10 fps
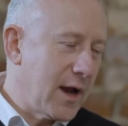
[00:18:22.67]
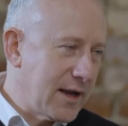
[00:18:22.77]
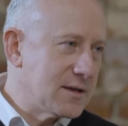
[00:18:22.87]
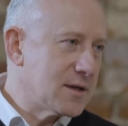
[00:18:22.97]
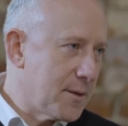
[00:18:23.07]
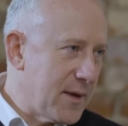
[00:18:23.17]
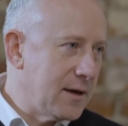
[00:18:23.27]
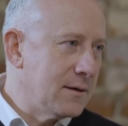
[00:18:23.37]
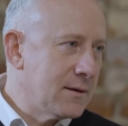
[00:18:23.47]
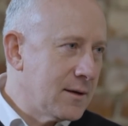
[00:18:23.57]
I need to come
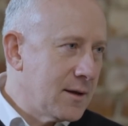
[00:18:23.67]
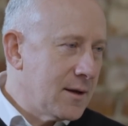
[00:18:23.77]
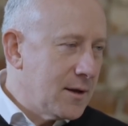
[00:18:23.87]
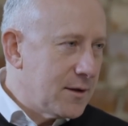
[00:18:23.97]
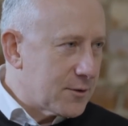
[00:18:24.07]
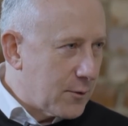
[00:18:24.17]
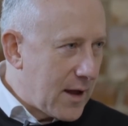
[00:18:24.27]
in through